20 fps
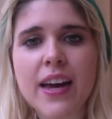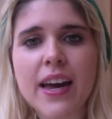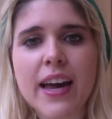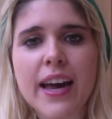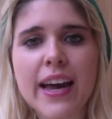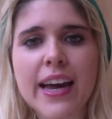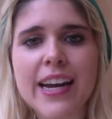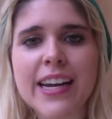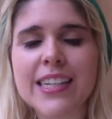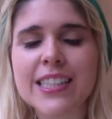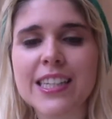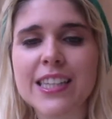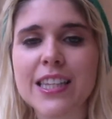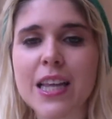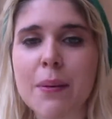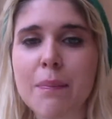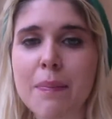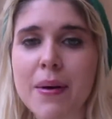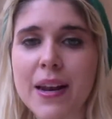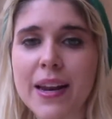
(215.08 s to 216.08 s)
He listed
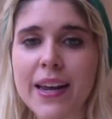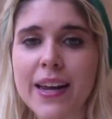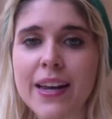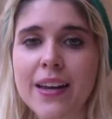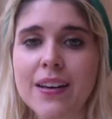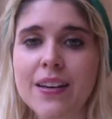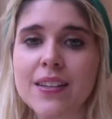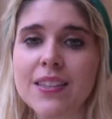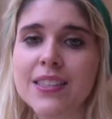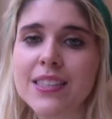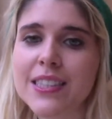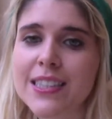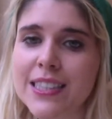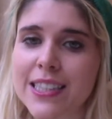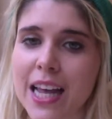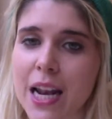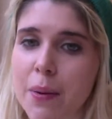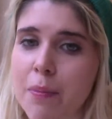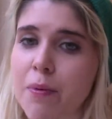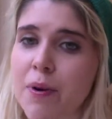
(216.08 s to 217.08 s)
the many
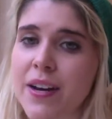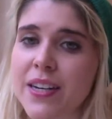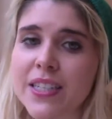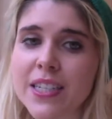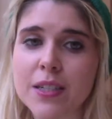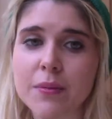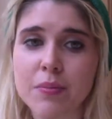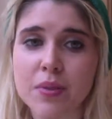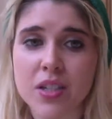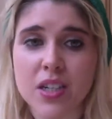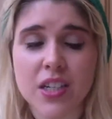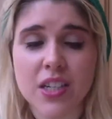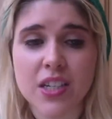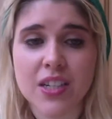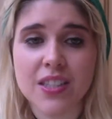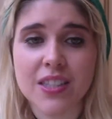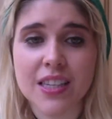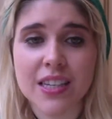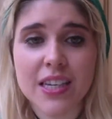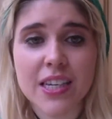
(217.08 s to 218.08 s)
celebrated
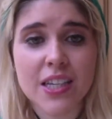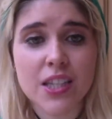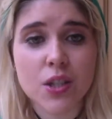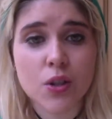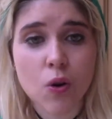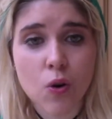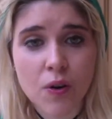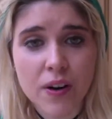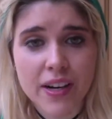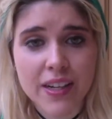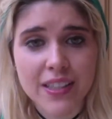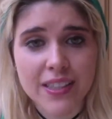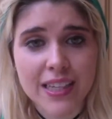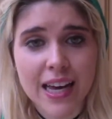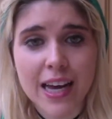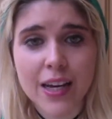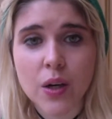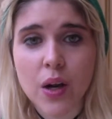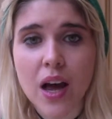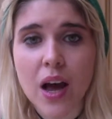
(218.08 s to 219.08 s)
magicians and historians that
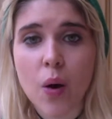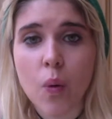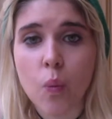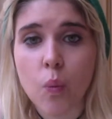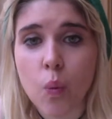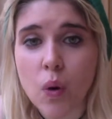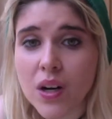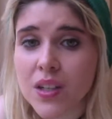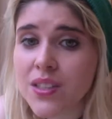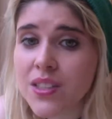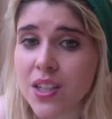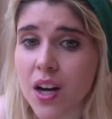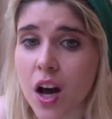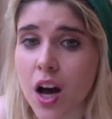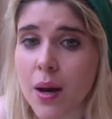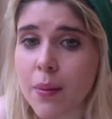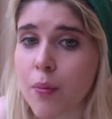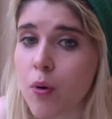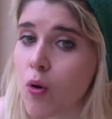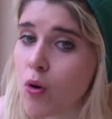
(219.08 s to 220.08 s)
had at one
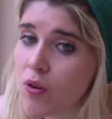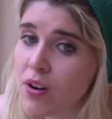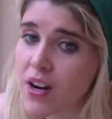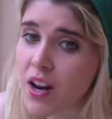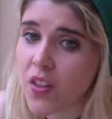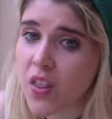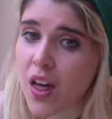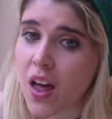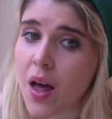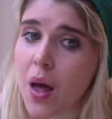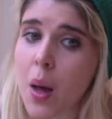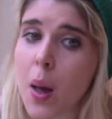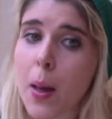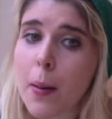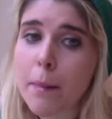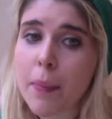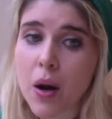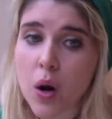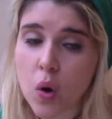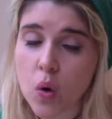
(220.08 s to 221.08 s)
time or another
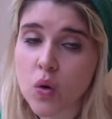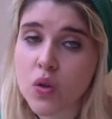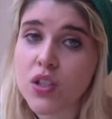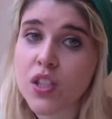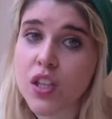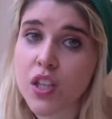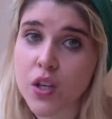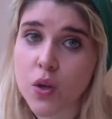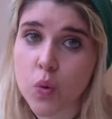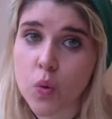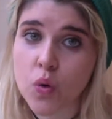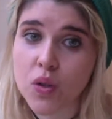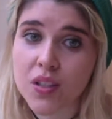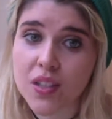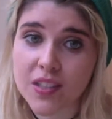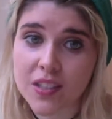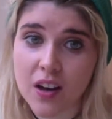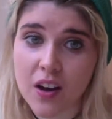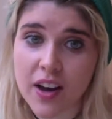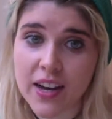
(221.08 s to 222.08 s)
belonged to the York
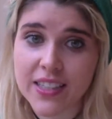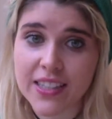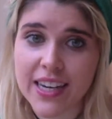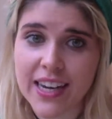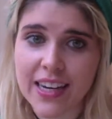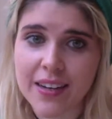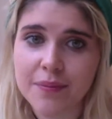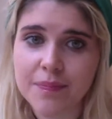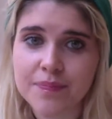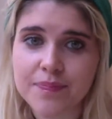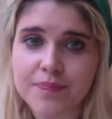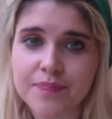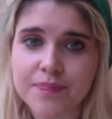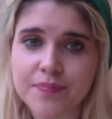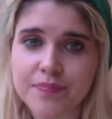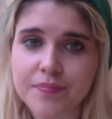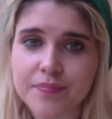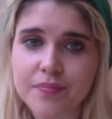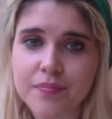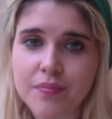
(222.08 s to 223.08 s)
Society.
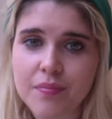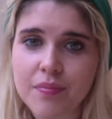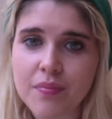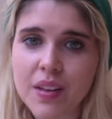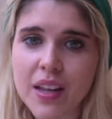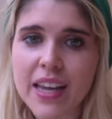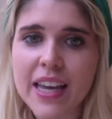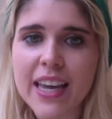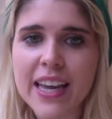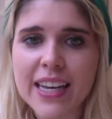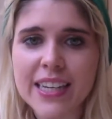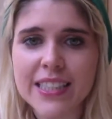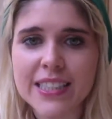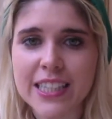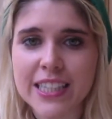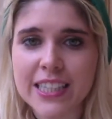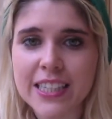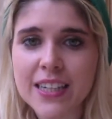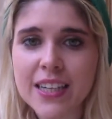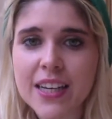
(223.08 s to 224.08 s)
He
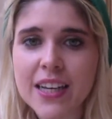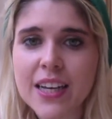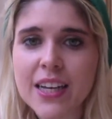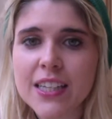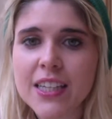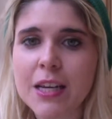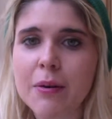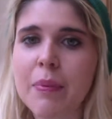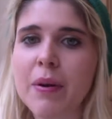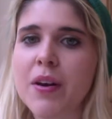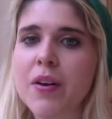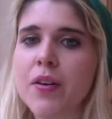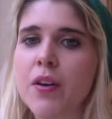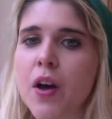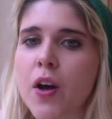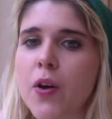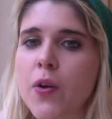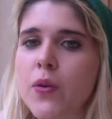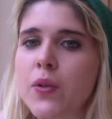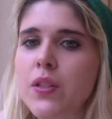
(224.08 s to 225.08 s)
hinted there had been
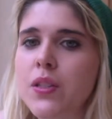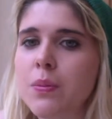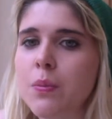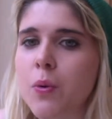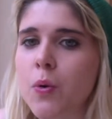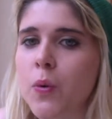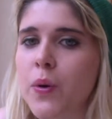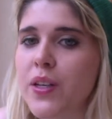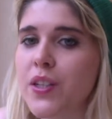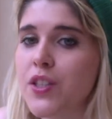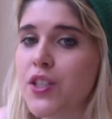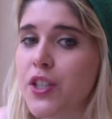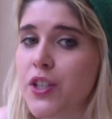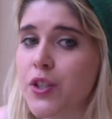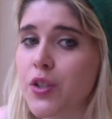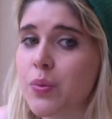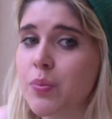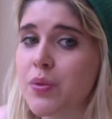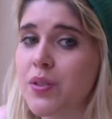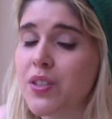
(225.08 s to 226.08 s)
no small
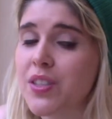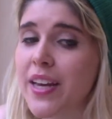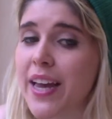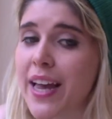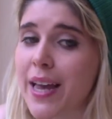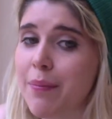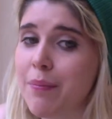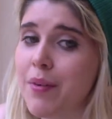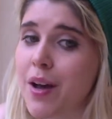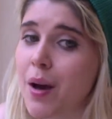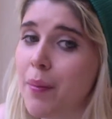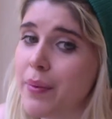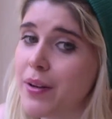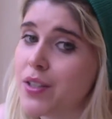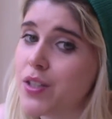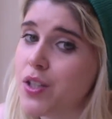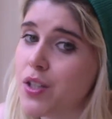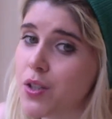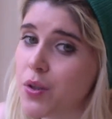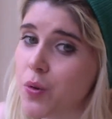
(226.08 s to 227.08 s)
inducement to him coming
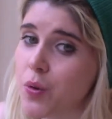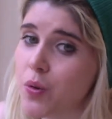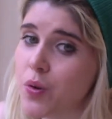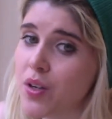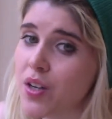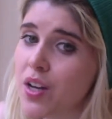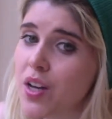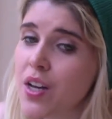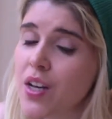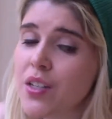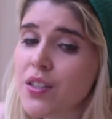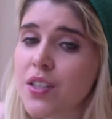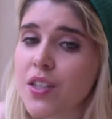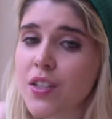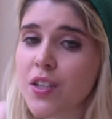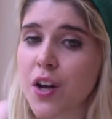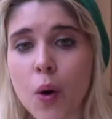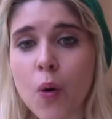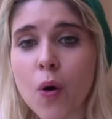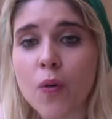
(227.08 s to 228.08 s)
to York to
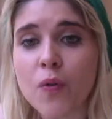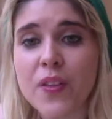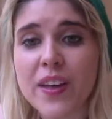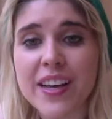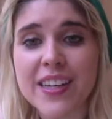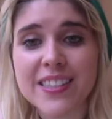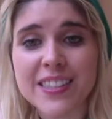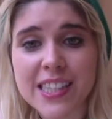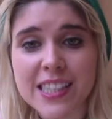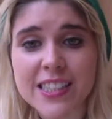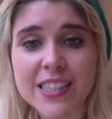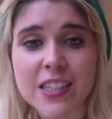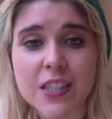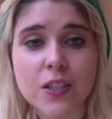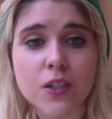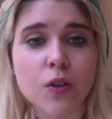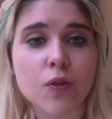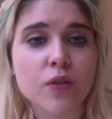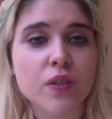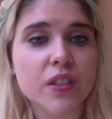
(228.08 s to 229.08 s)
know of the
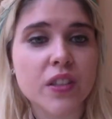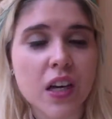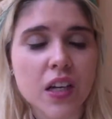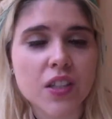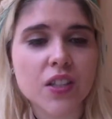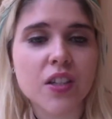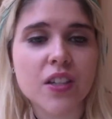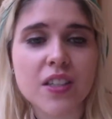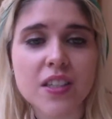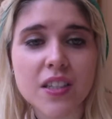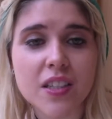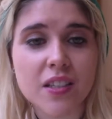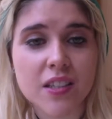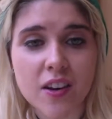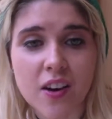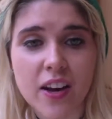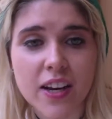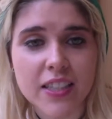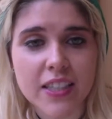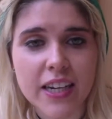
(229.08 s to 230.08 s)
existence of such a
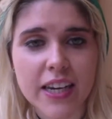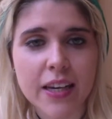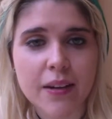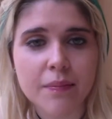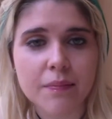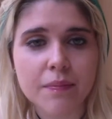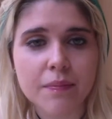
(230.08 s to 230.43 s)
society.